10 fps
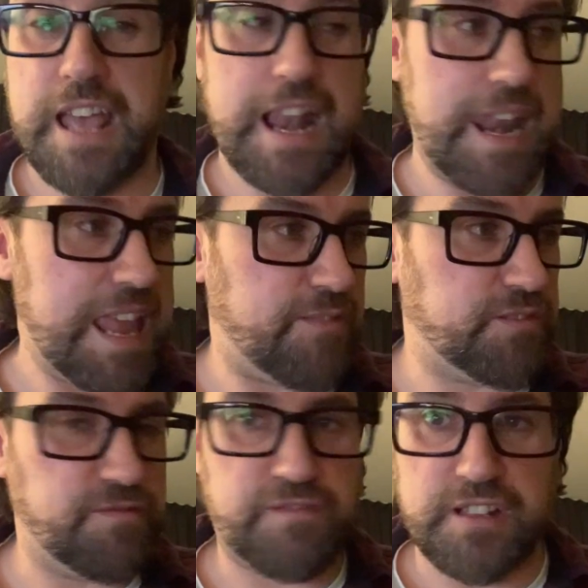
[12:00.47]
a left
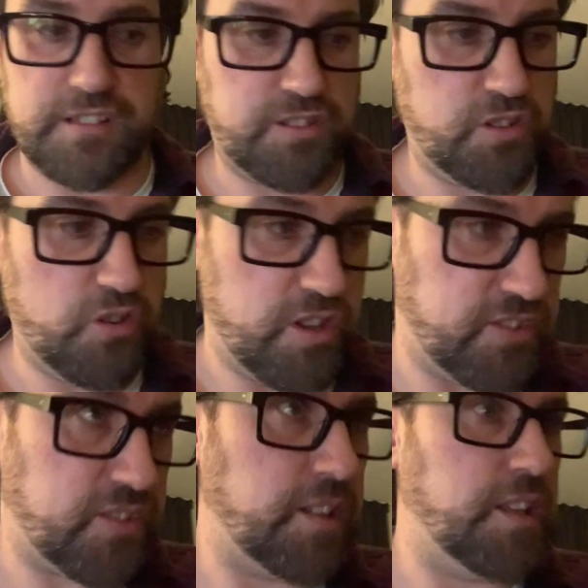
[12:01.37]
of field
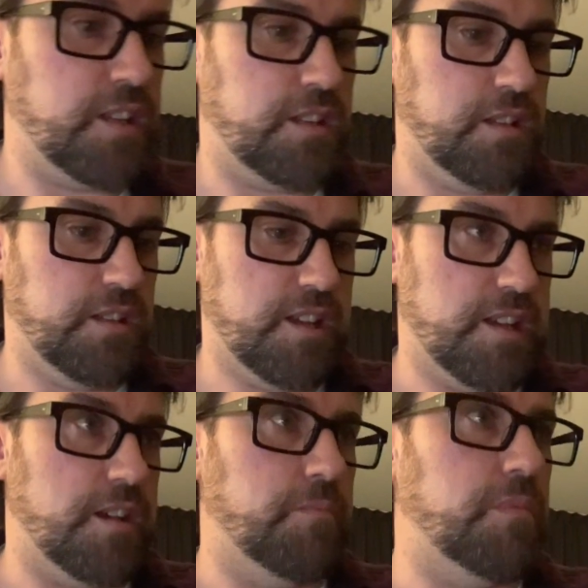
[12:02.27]
choice.
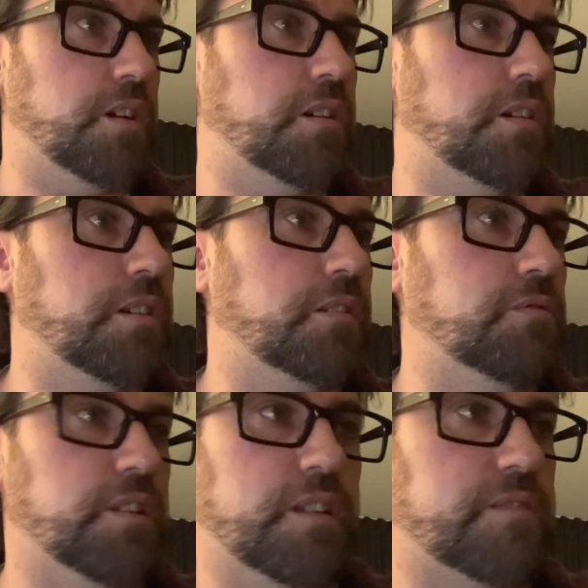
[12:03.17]
Well, not